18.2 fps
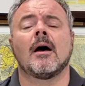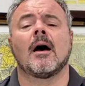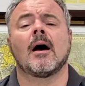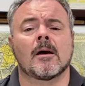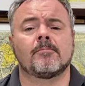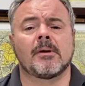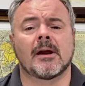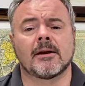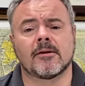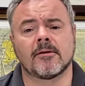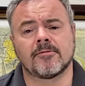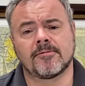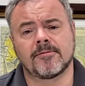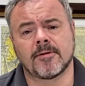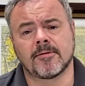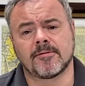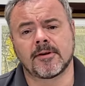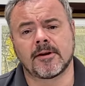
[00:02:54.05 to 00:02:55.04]
a blend of
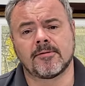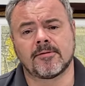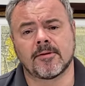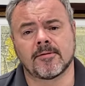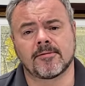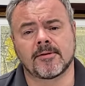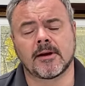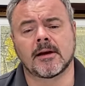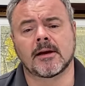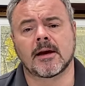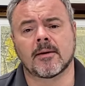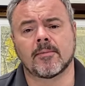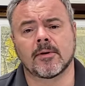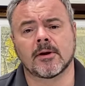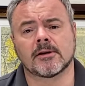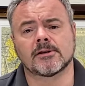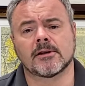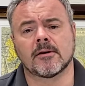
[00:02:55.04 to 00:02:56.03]
50-50
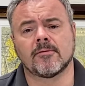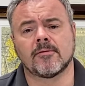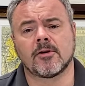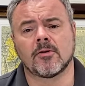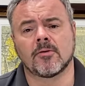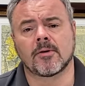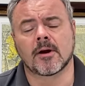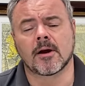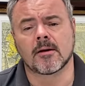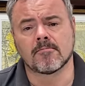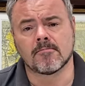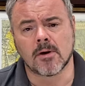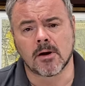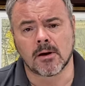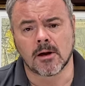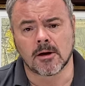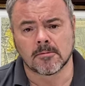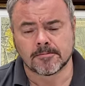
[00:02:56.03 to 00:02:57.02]
Cabernet Sauvignon and
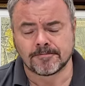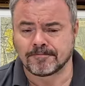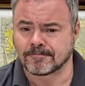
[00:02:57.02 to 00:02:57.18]
Merlot.